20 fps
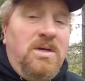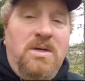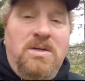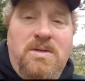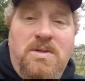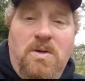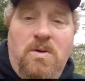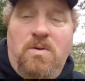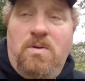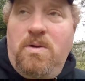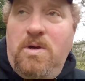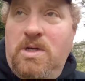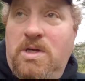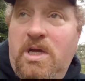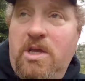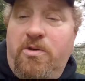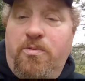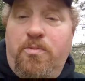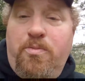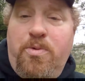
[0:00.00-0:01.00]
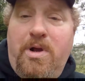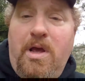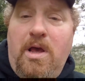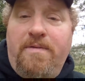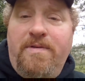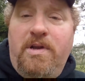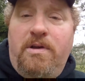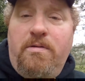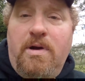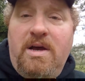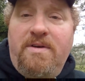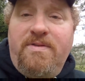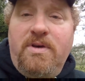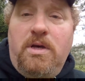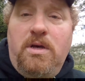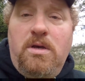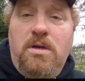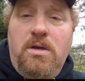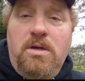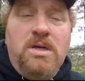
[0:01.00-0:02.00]
So it gets pretty heavy
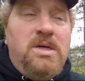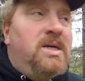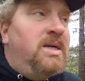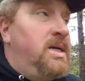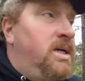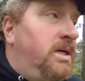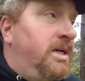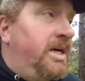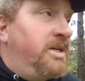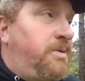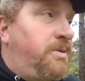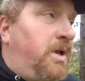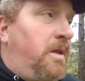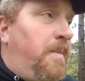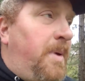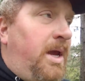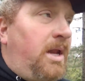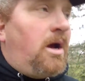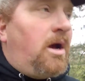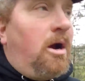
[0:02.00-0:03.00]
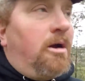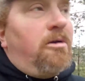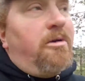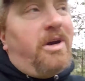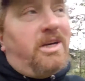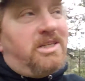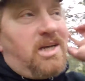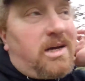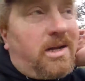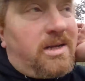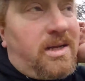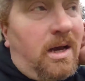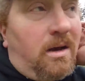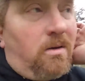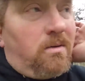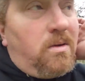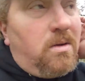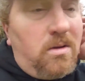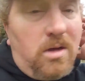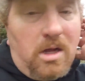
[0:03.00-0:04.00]
traffic. It's one of the main arteries out of
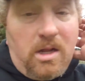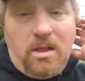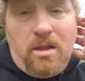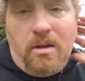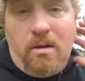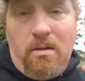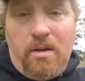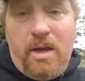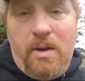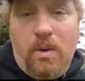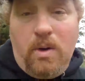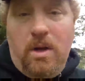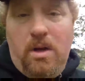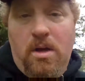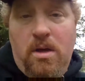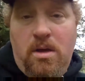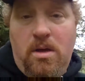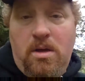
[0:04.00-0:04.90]
town, out of Little Hayward.